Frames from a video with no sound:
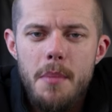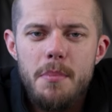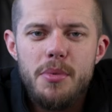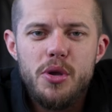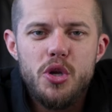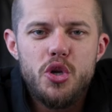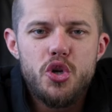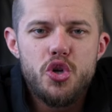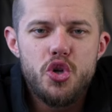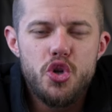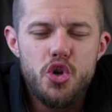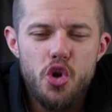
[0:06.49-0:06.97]
but
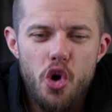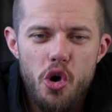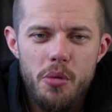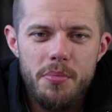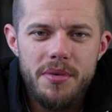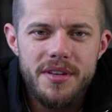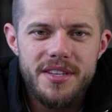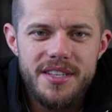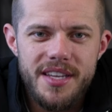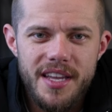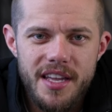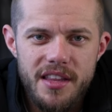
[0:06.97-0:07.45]
you should not
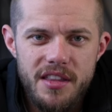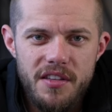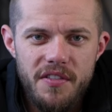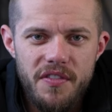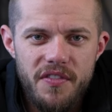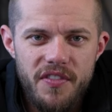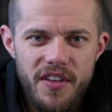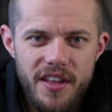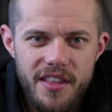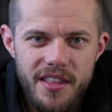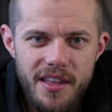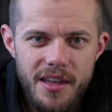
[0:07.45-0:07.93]
be scared of
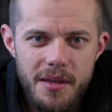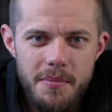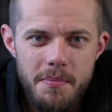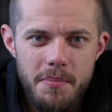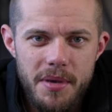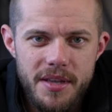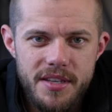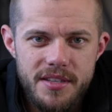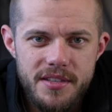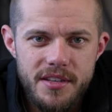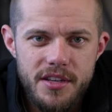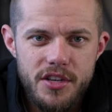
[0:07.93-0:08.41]
failing in
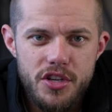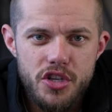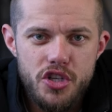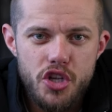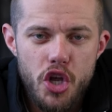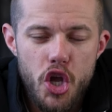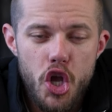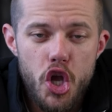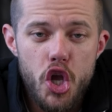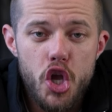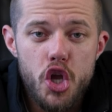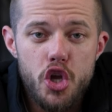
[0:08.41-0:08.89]
business.